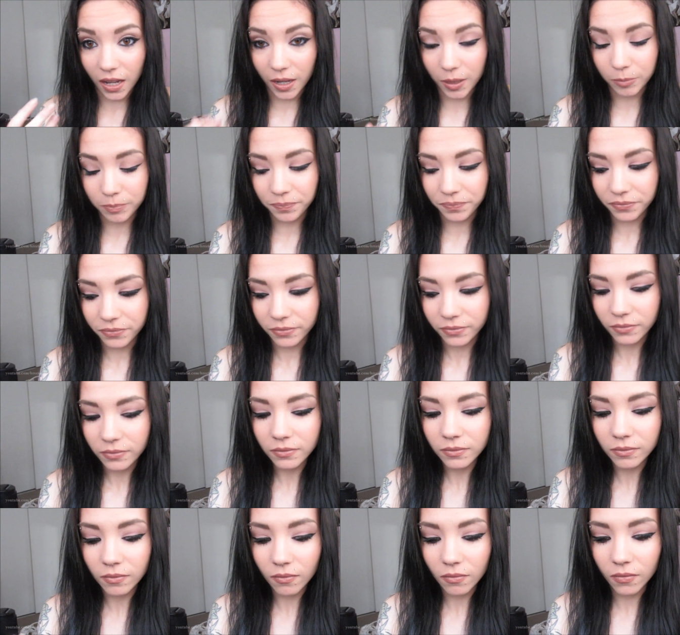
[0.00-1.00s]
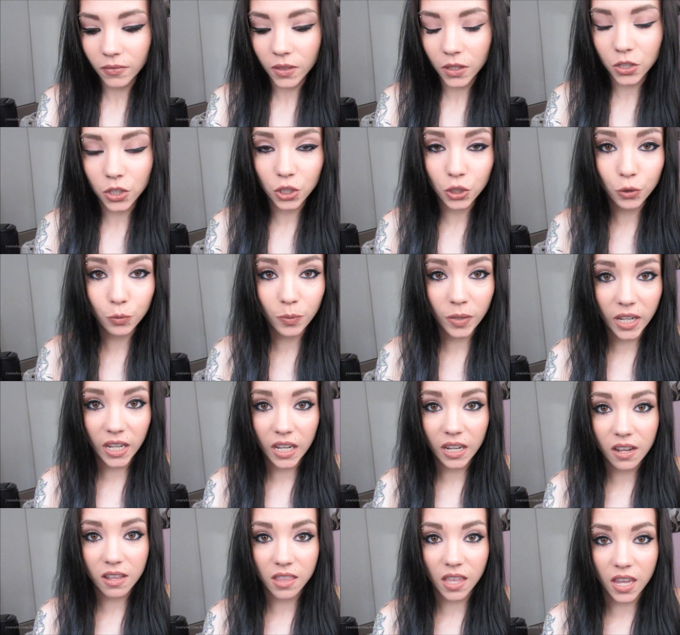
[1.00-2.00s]
um, to
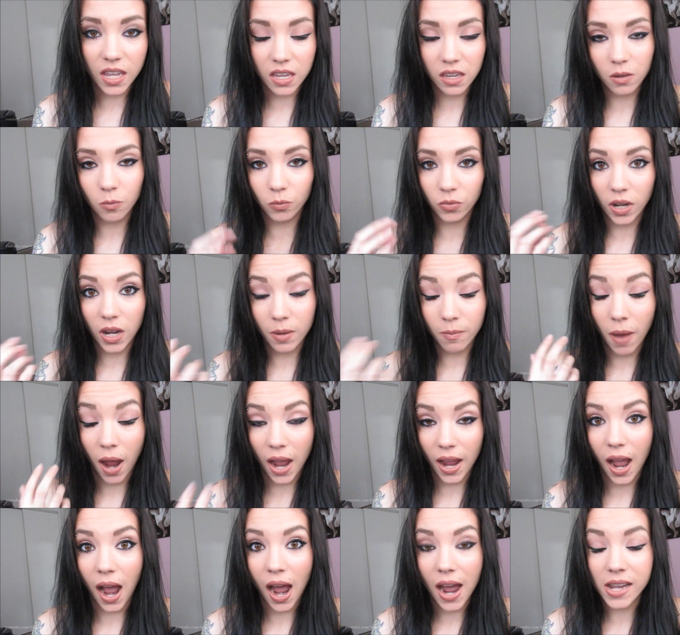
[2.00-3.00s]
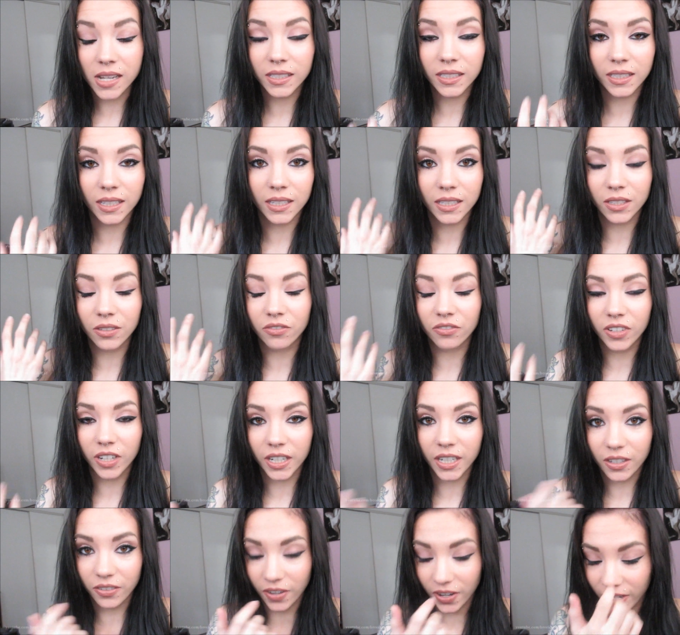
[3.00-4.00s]
me, like, in my eyes, it's
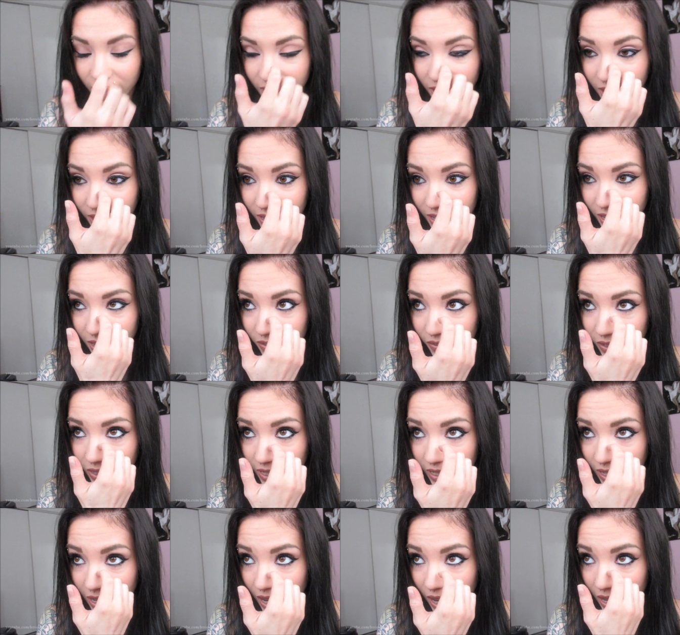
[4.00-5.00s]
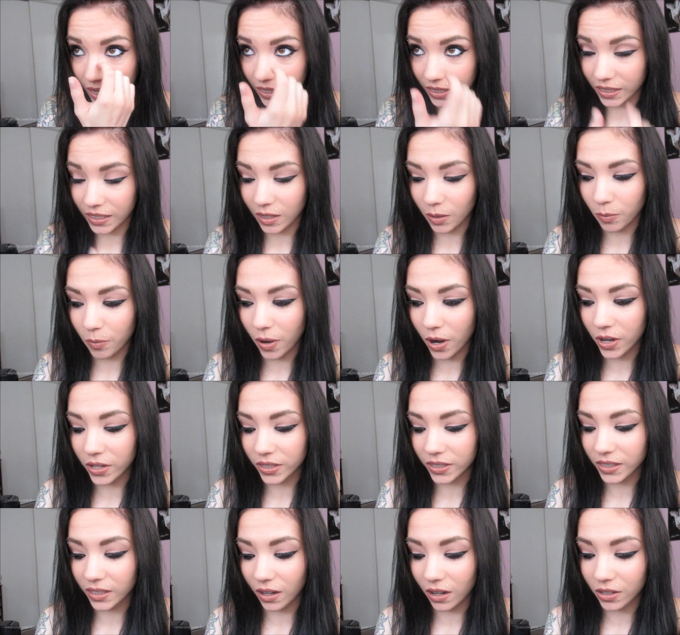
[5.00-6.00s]
very, very uneven, and some
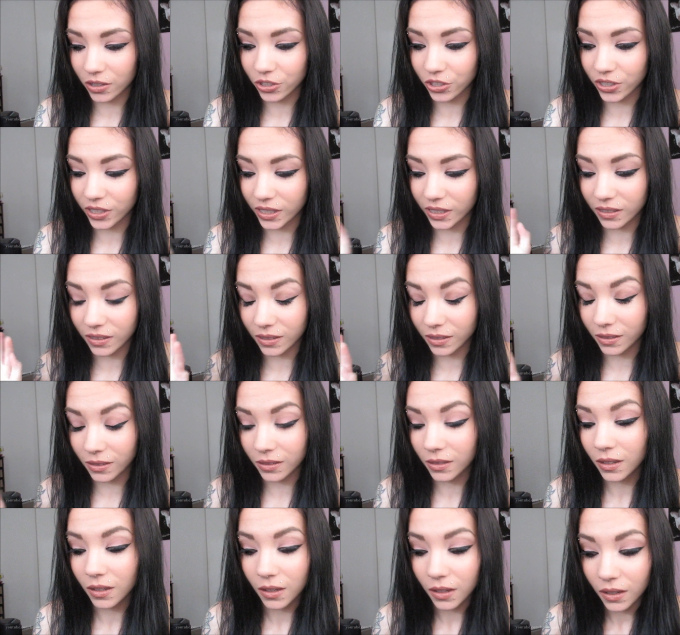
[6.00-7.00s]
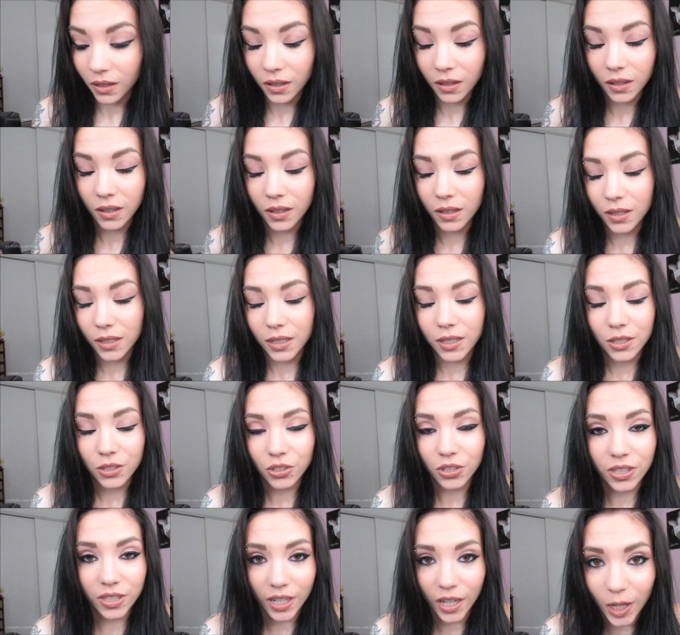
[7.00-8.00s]
parts are just,
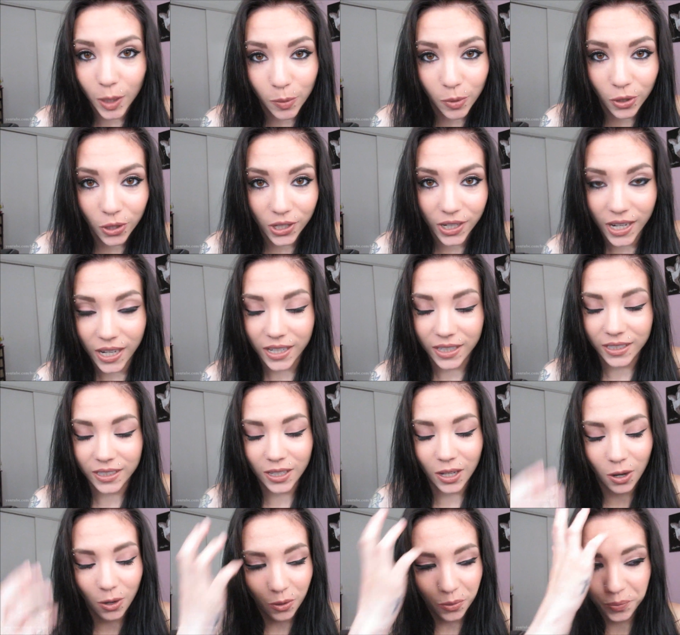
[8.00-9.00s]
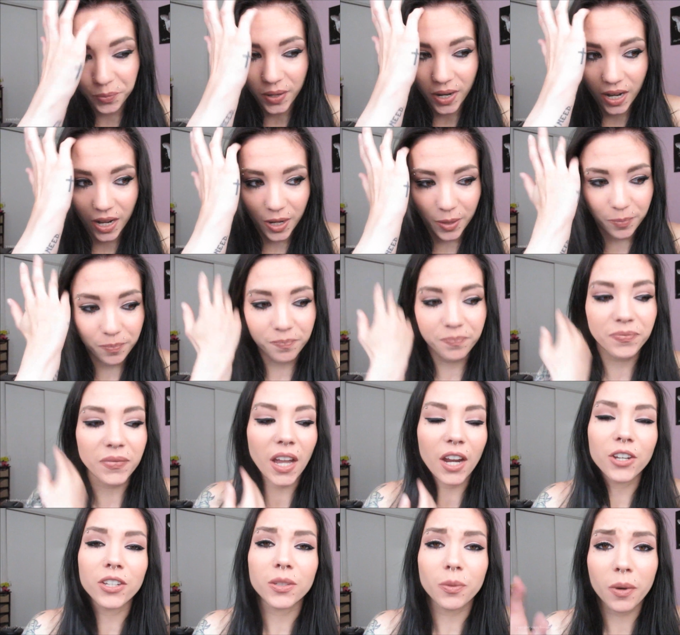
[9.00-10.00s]
just terrible looking. So, um,
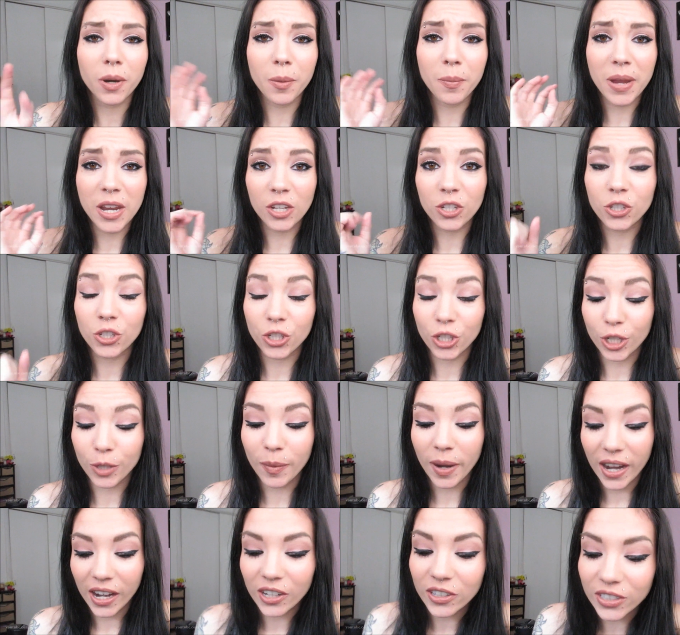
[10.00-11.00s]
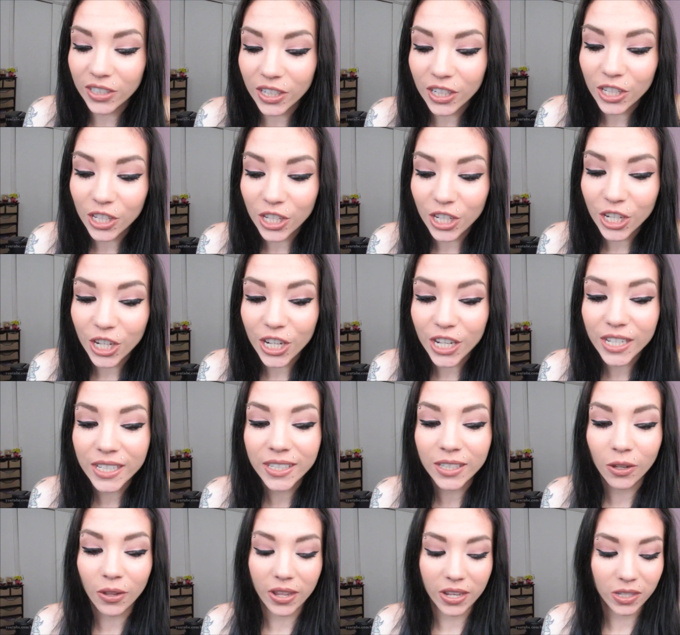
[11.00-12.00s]
I just want to make sure my hair is going to look
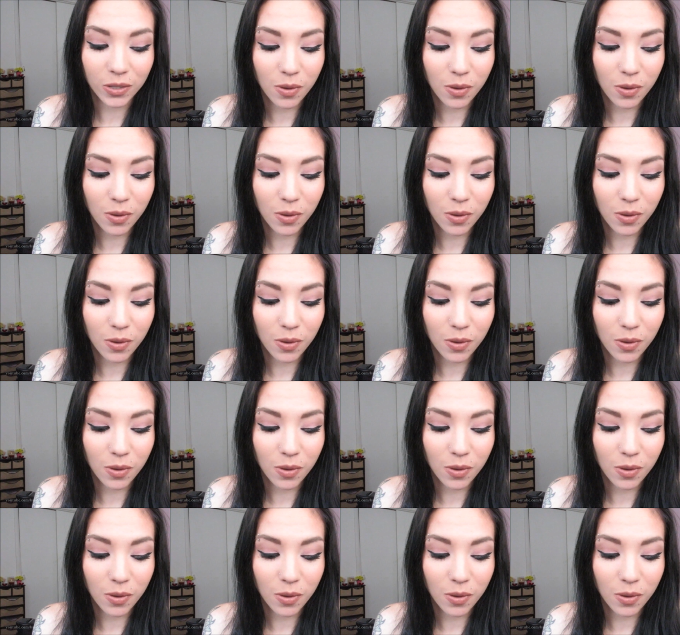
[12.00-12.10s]
good, so